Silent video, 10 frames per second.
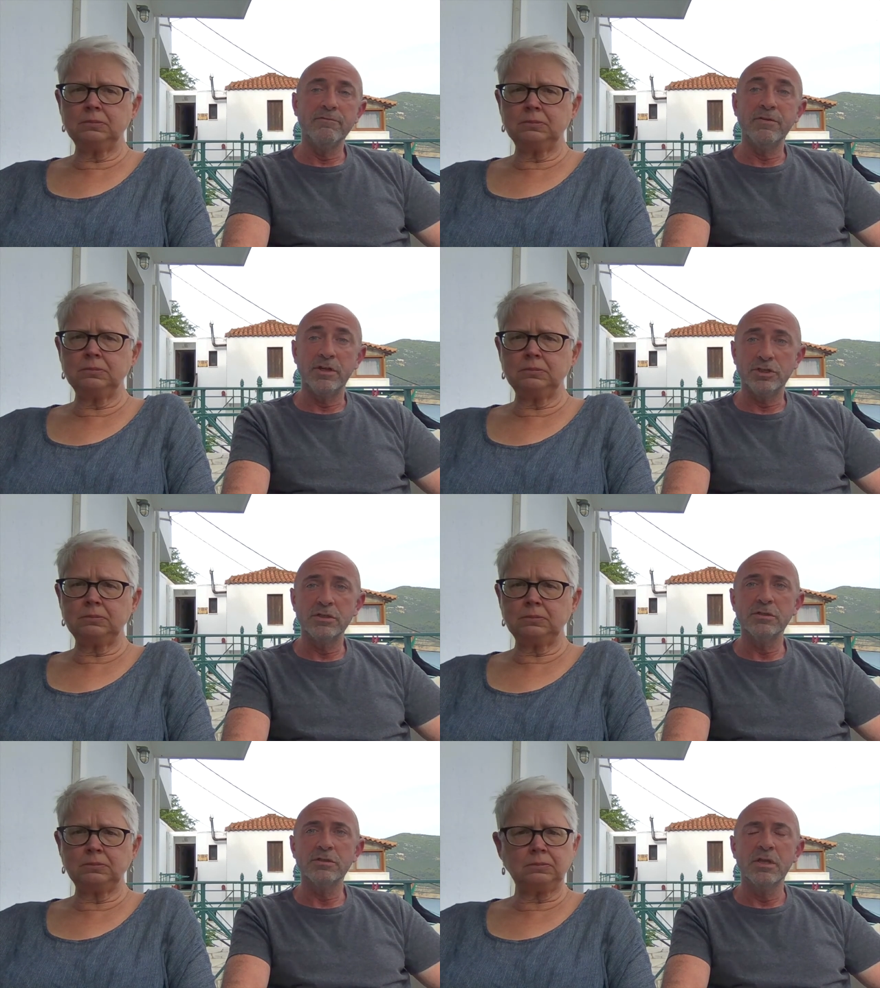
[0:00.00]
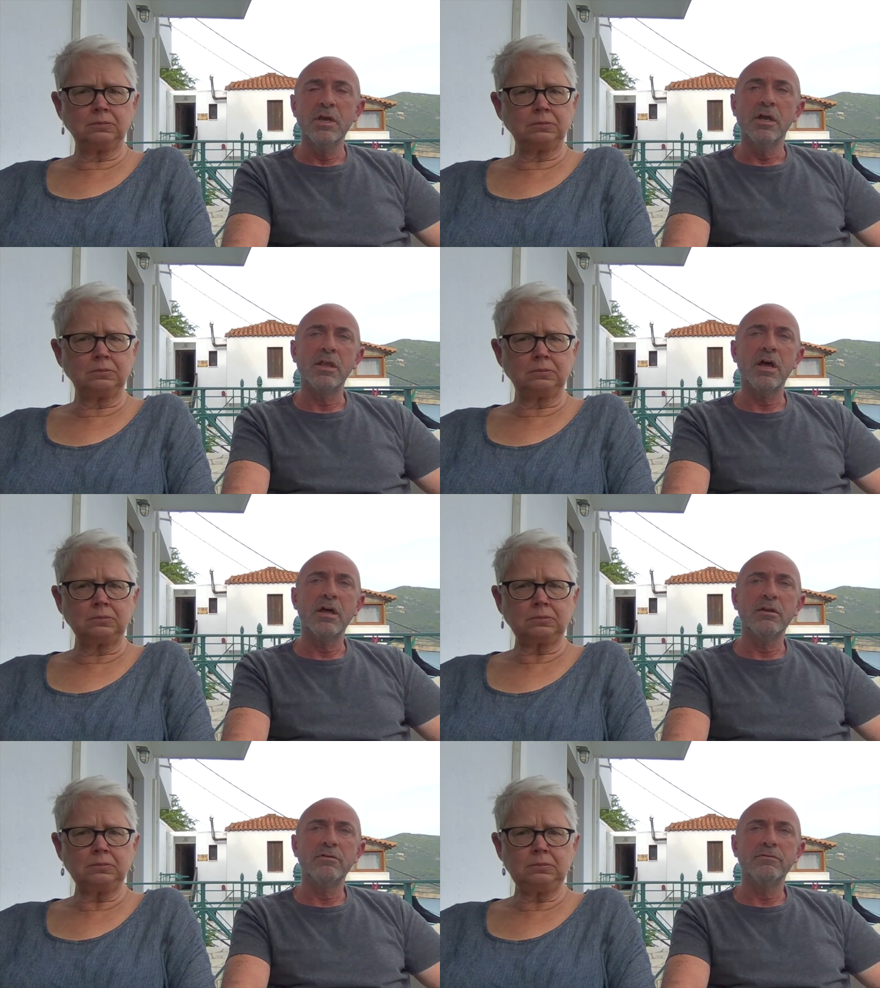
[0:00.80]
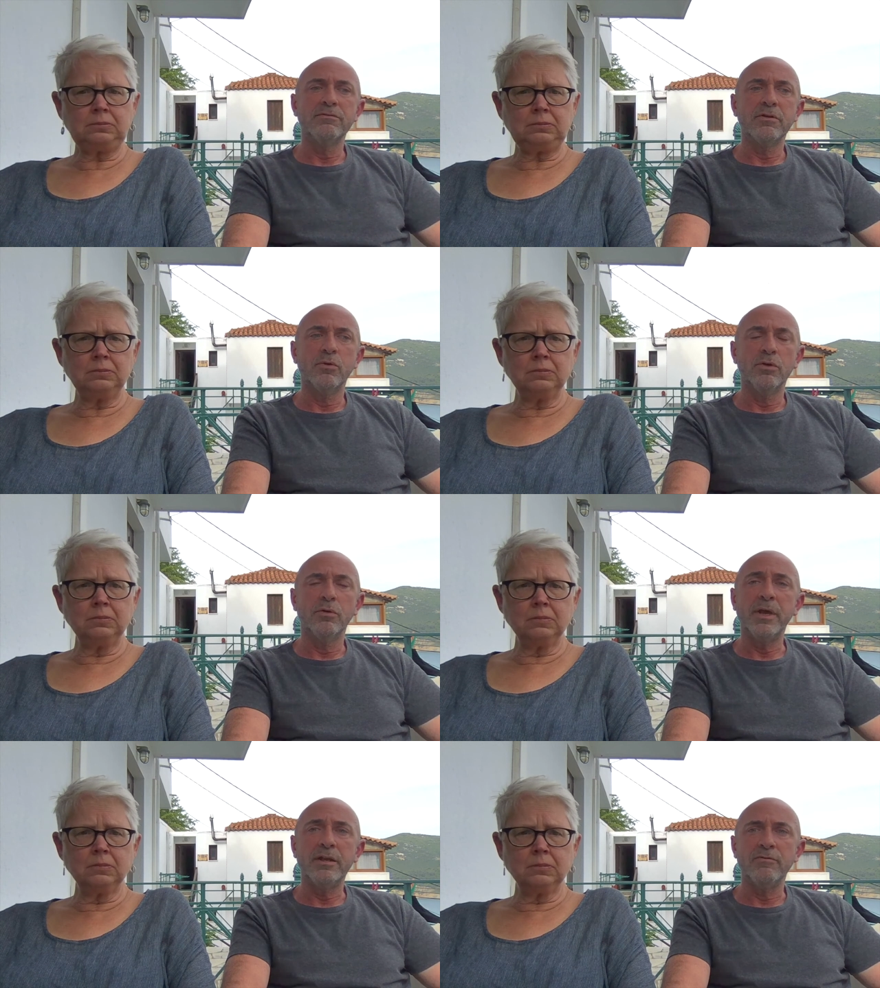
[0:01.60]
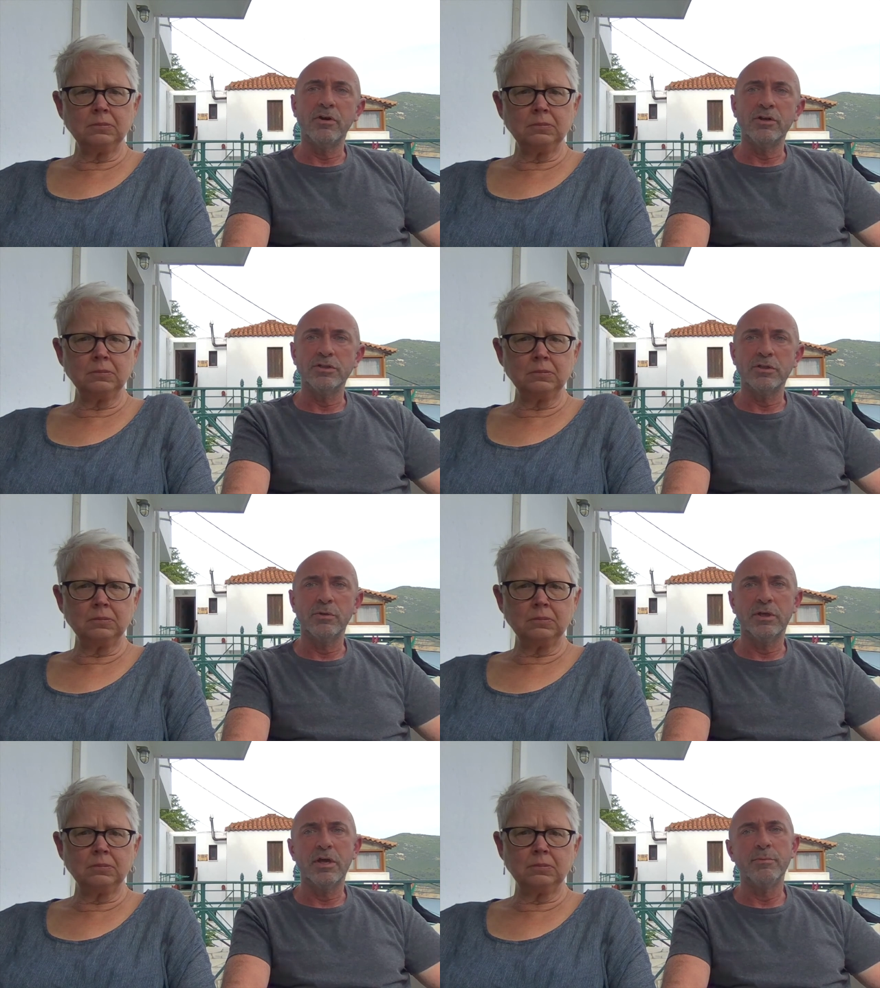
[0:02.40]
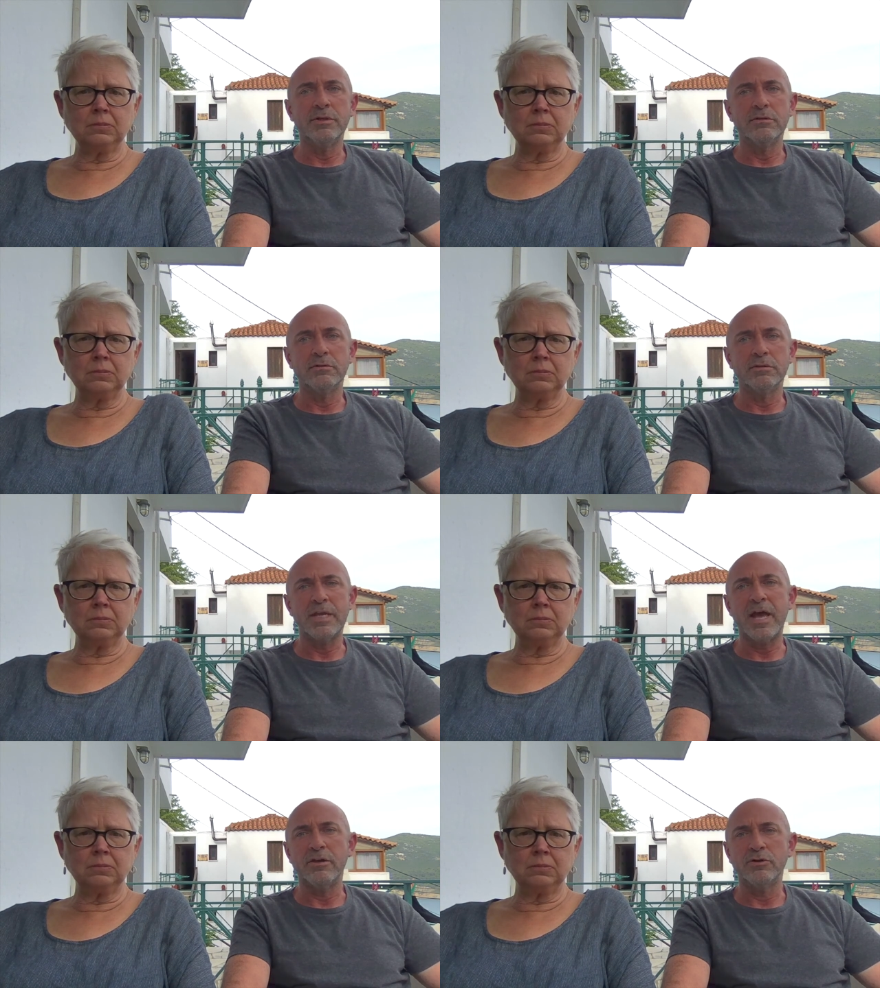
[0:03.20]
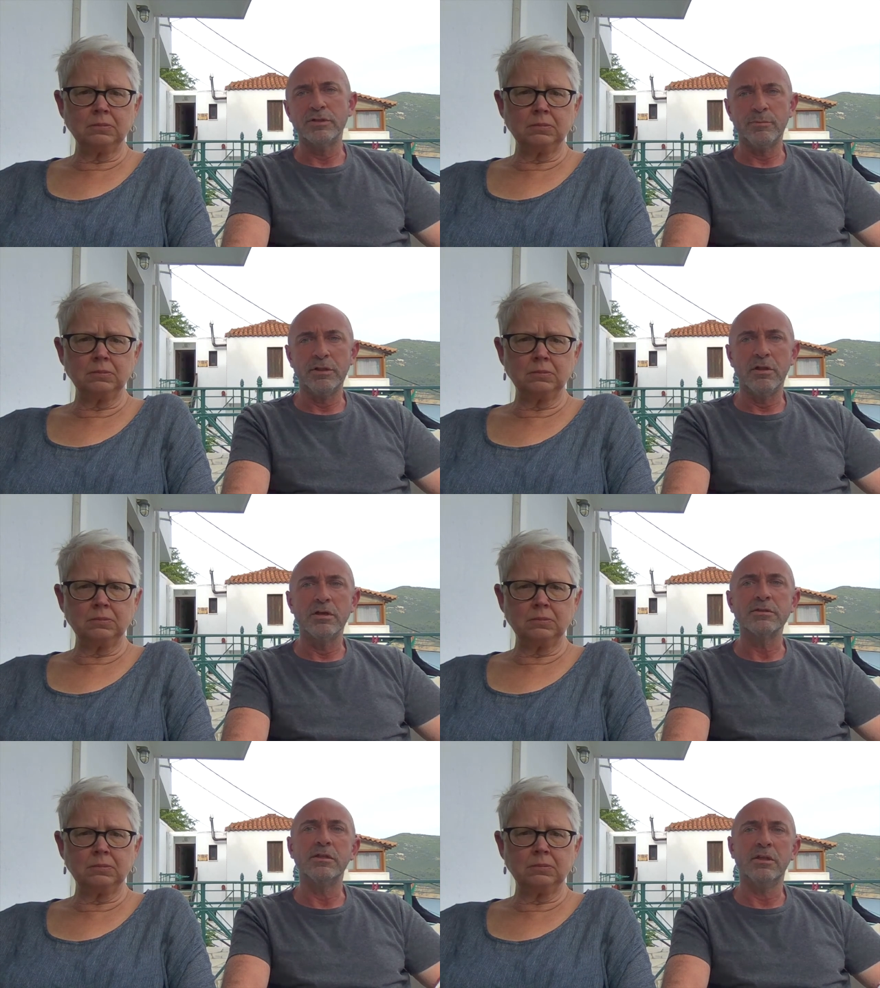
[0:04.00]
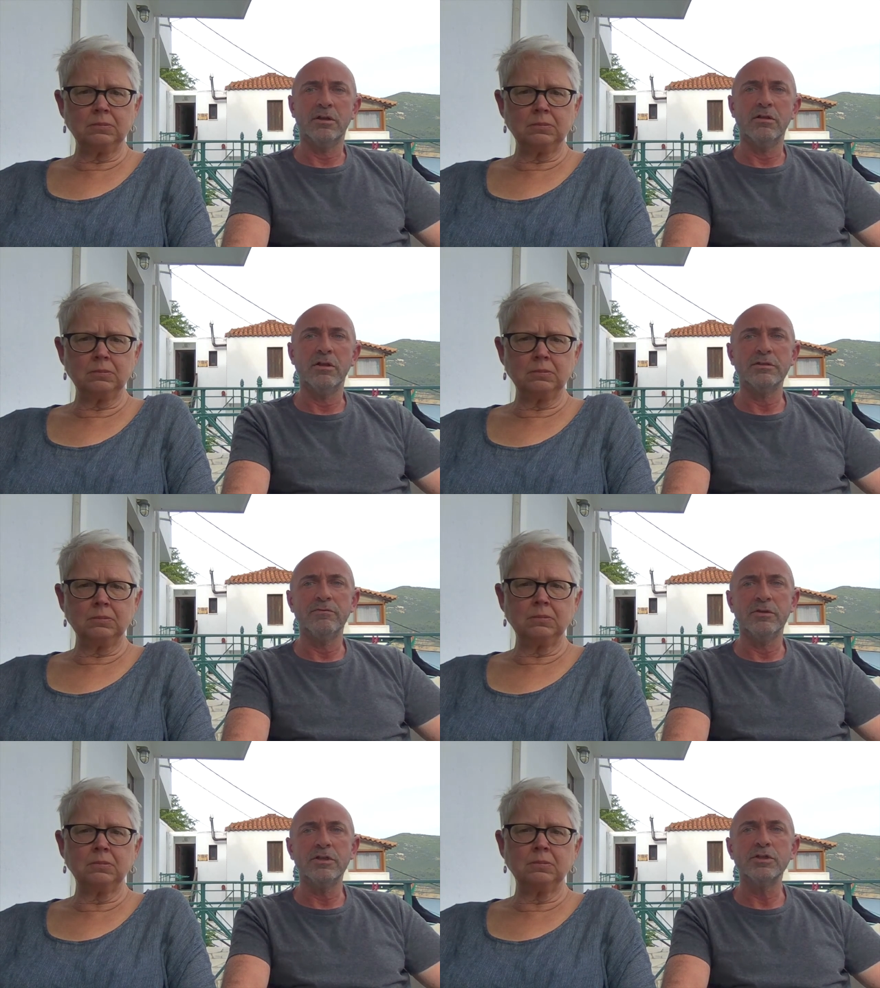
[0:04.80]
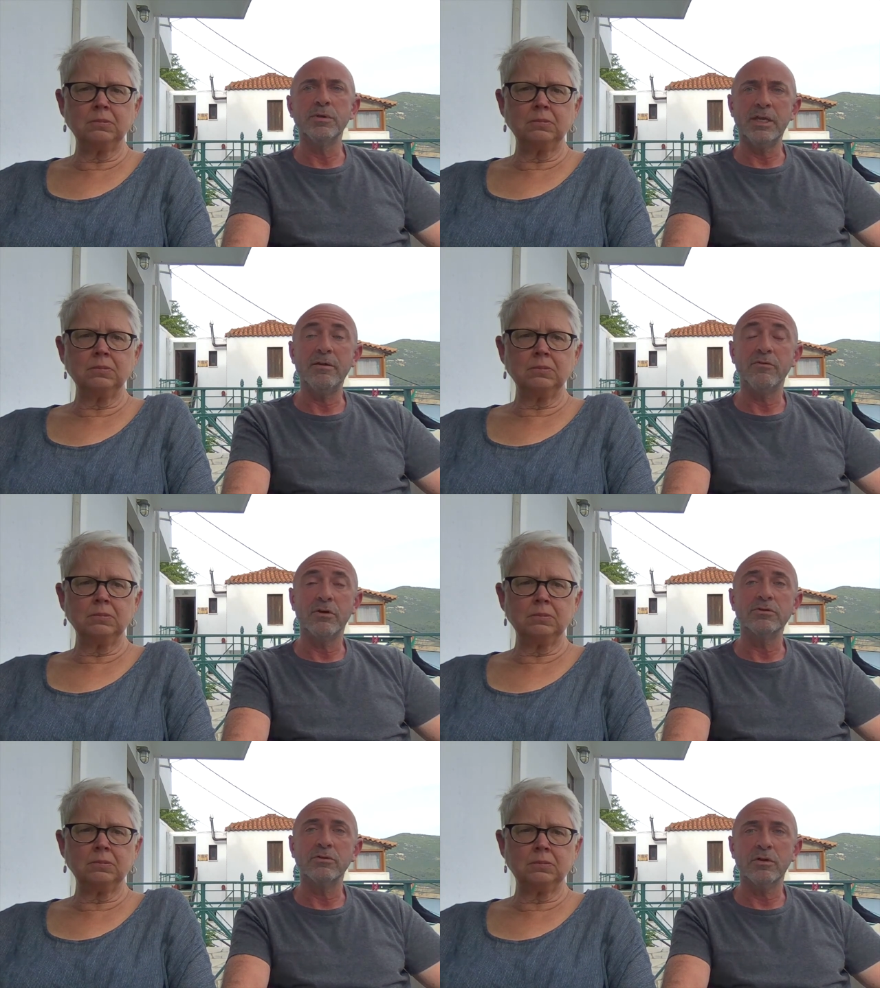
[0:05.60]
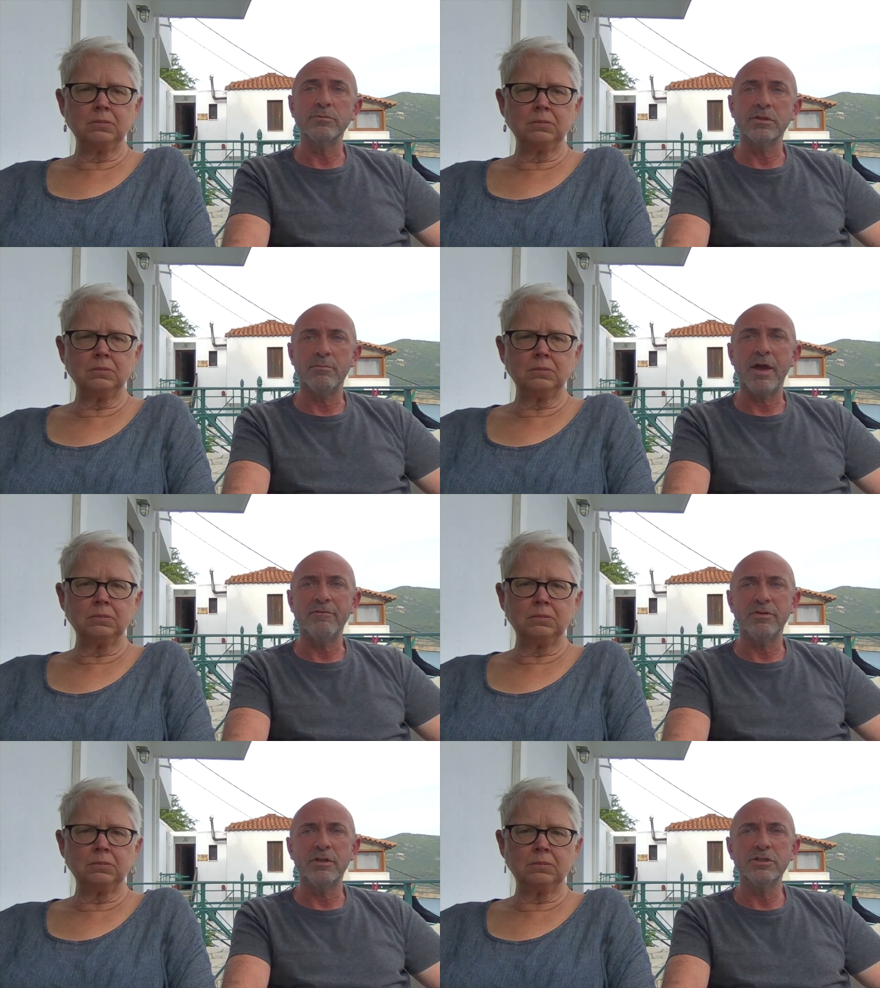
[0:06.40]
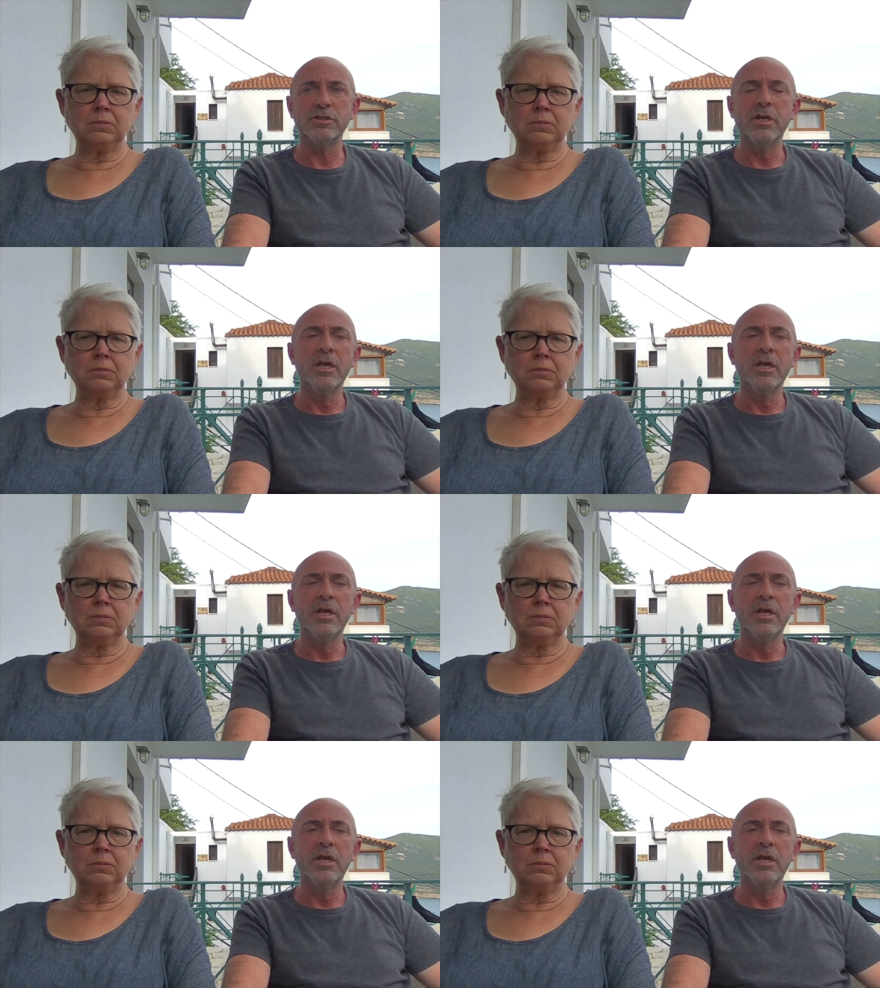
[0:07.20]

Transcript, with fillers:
Speaker 1: finishes. A lot of oil painting varnishes only come in satin or semi gloss and then a glossy finish, but Gamvar also comes in a matte finish.